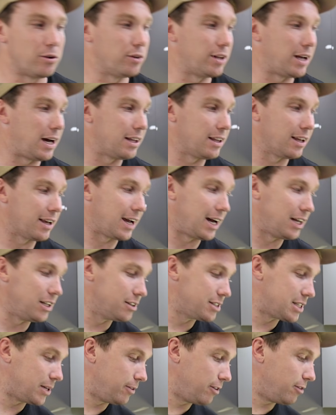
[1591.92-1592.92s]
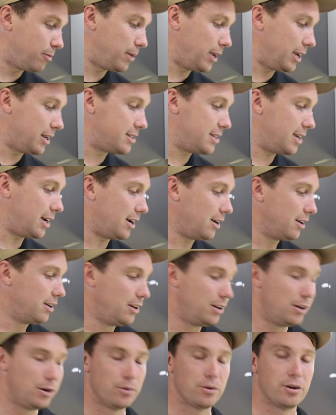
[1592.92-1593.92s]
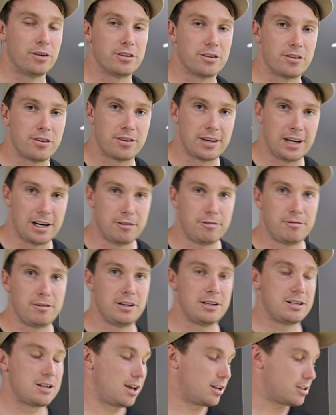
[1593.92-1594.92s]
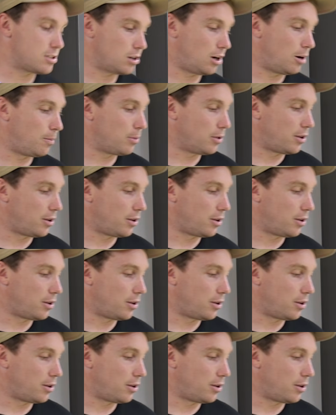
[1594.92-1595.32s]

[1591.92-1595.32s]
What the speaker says: all the other colors that we've picked here. Got the Thetford top